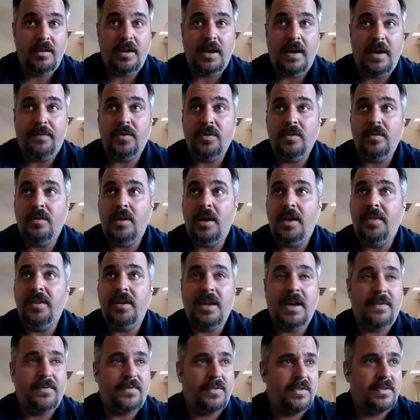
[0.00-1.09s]
after
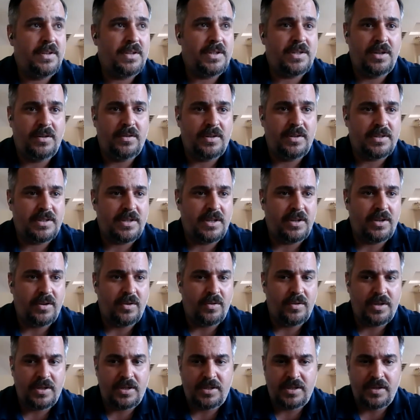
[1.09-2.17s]
this year, doesn't it go
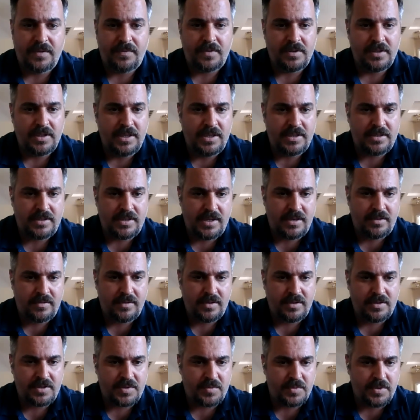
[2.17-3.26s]
into different leagues now?
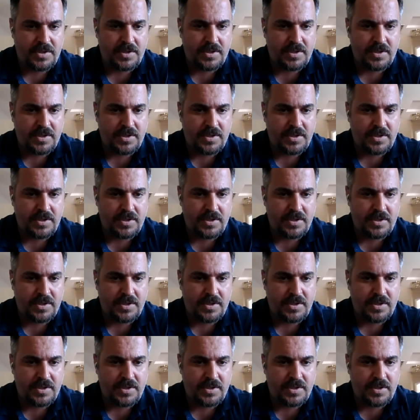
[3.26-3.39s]
They're switching.